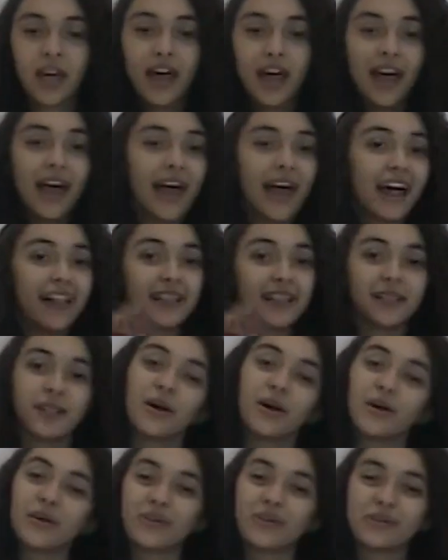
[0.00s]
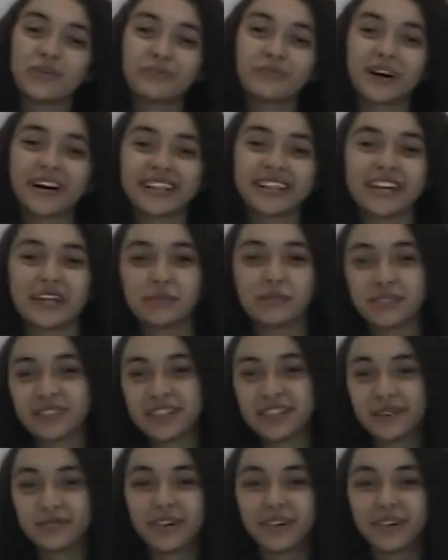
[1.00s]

Hello, my name is Niama,